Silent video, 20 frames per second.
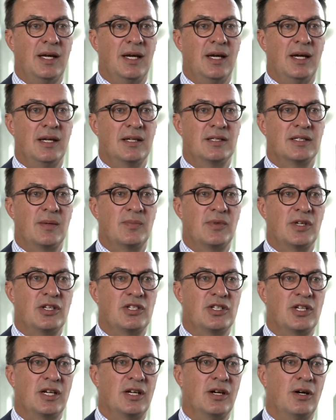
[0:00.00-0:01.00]
and it's something
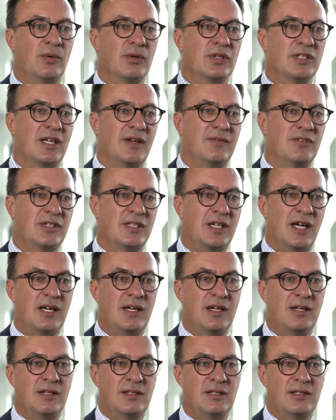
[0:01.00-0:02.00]
shareholders have to
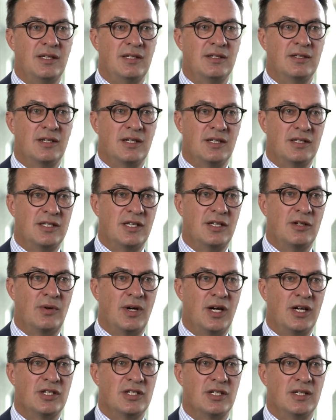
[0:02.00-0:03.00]
take into
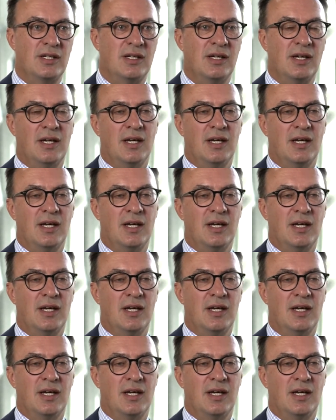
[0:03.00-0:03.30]
consideration